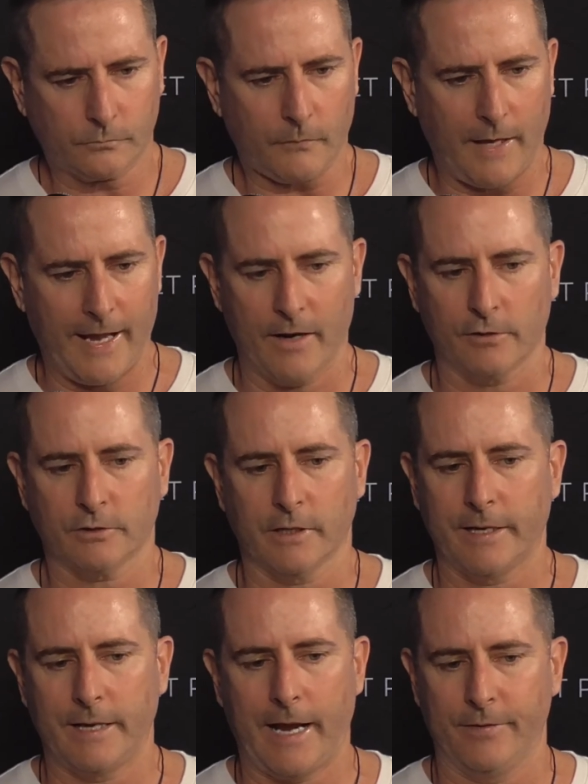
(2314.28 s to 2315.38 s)

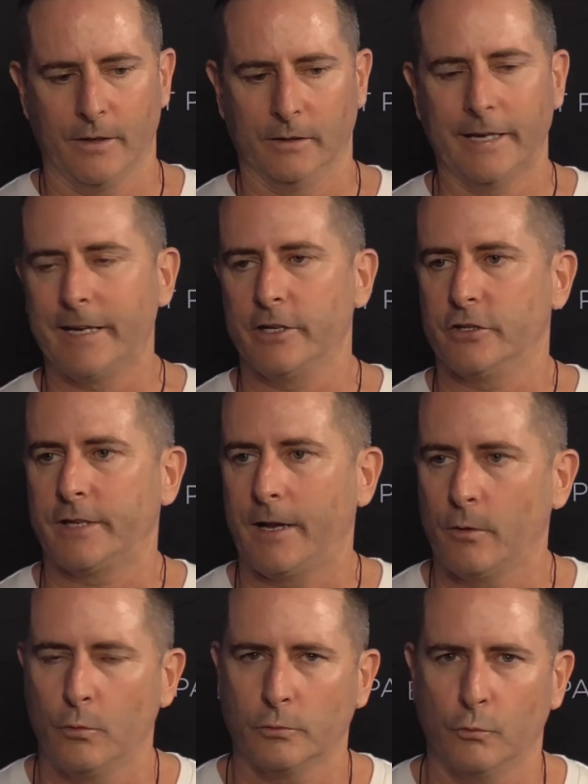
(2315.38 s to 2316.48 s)
Ellerslie, and the leader just, of
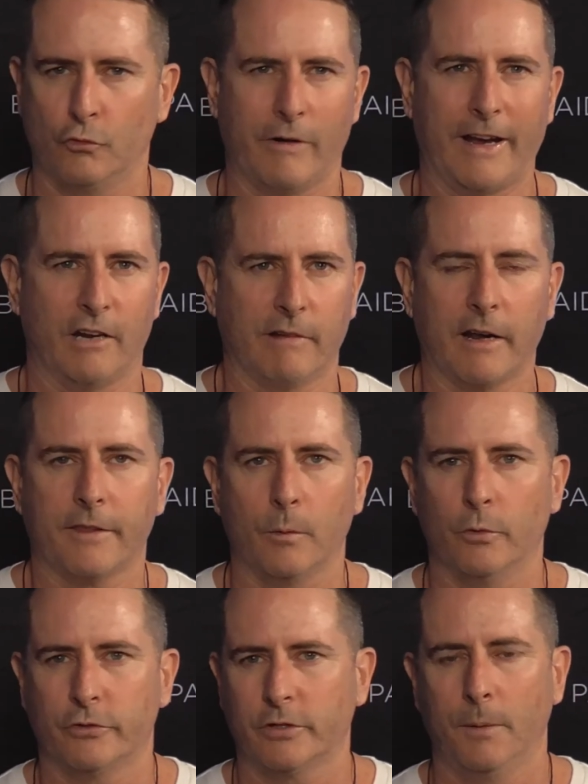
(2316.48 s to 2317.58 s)
course, called Dragon Run, I think it
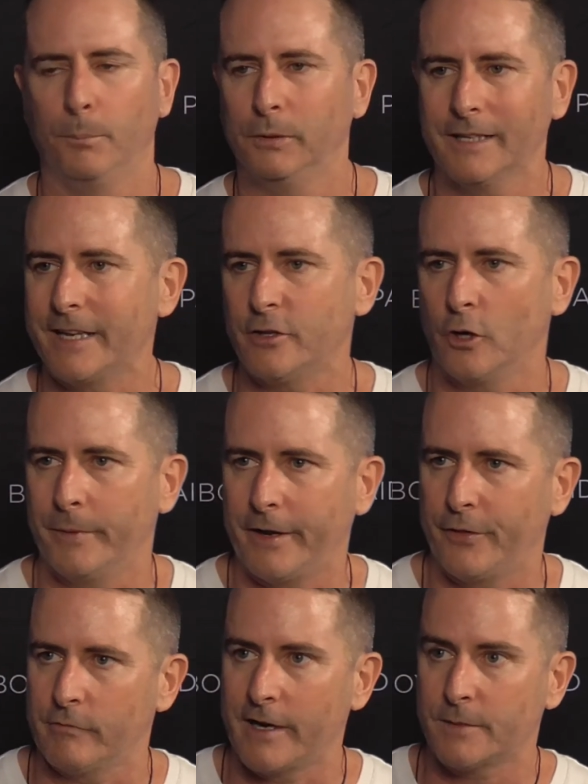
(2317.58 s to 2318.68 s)
was, just completely dominated
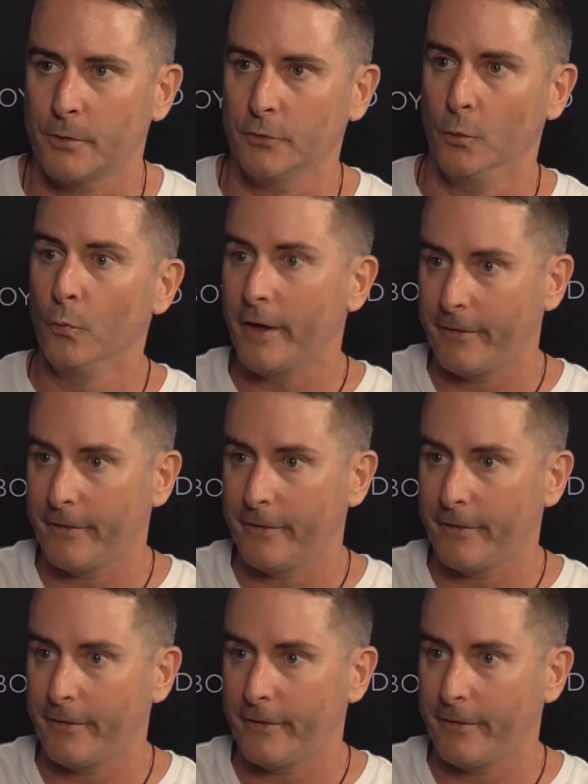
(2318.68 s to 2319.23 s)
the race because all the other